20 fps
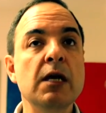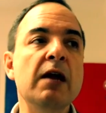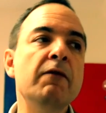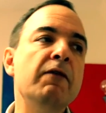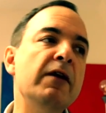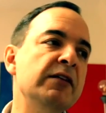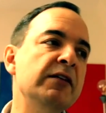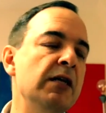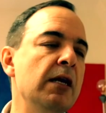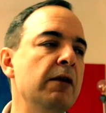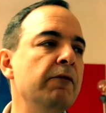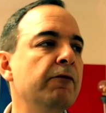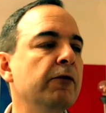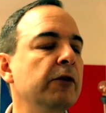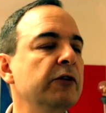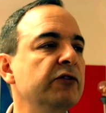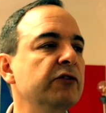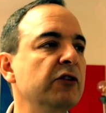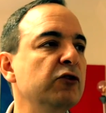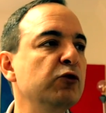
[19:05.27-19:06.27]
If I save,
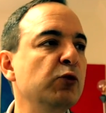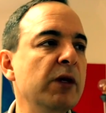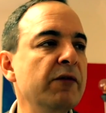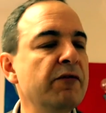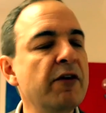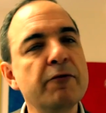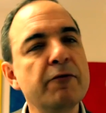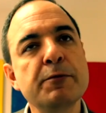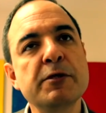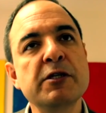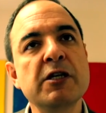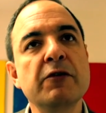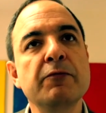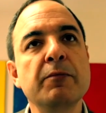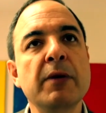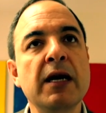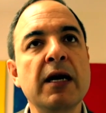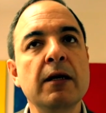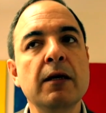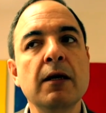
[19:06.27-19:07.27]
for instance, 25%
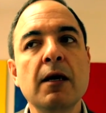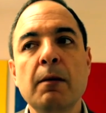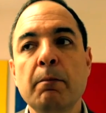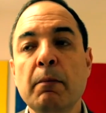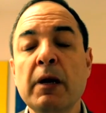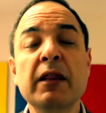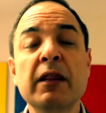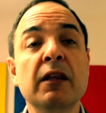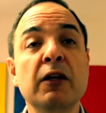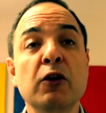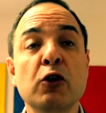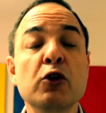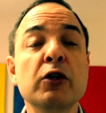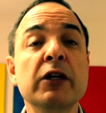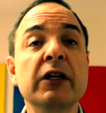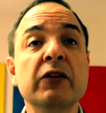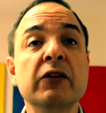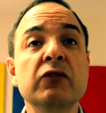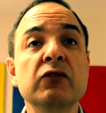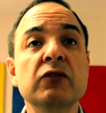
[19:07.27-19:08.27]
of my monthly
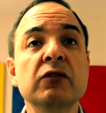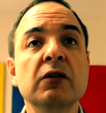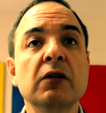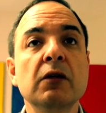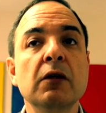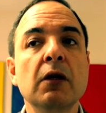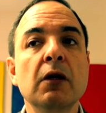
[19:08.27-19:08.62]
earnings,